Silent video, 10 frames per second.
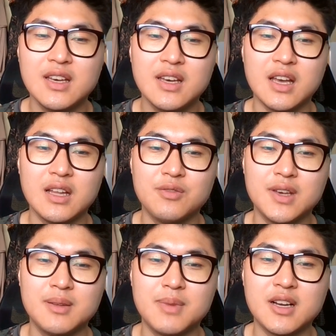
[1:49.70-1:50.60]
And
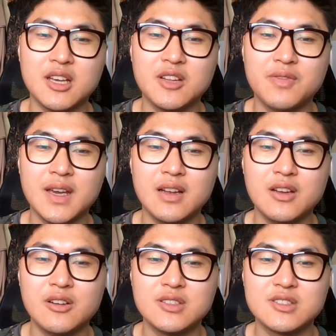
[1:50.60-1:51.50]
when market
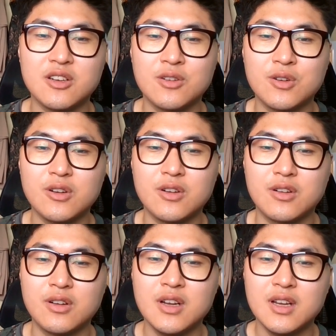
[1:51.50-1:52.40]
failures occur,
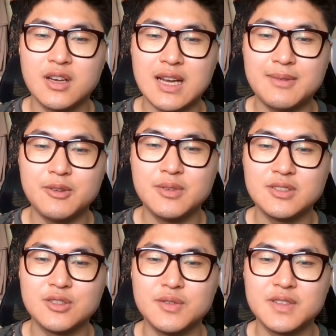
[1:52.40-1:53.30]

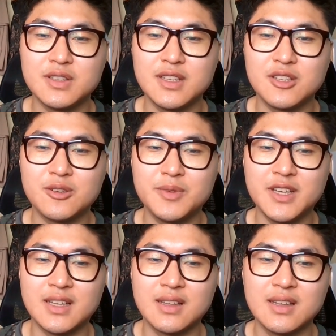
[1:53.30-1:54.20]
governments often
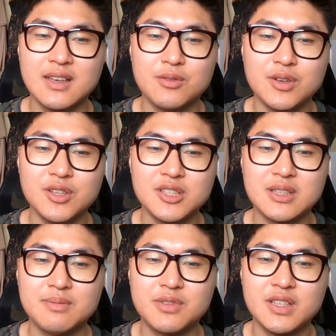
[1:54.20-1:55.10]
intervene. One
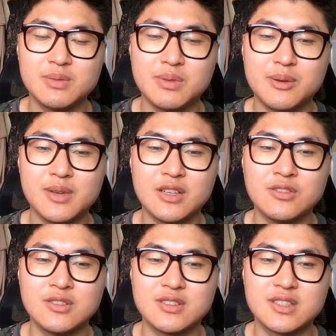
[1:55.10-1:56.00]
example is public
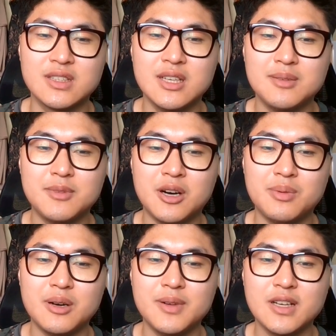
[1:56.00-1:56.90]
goods. A
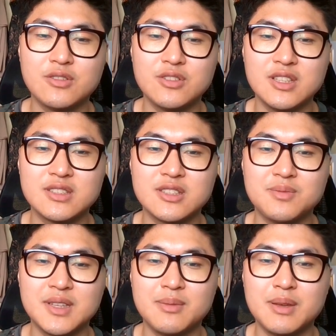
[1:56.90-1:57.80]
public good is
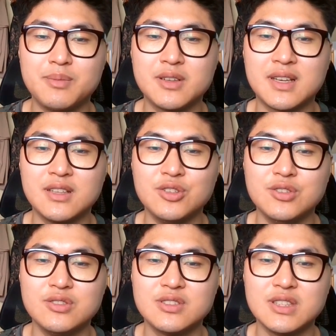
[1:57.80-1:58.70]
something people can
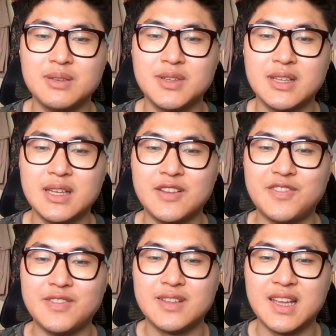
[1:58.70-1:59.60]
use even if
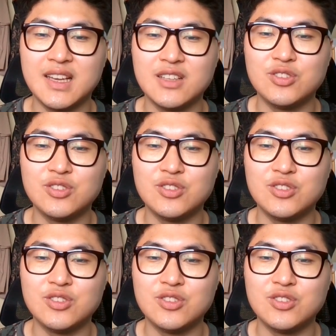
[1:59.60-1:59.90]
they do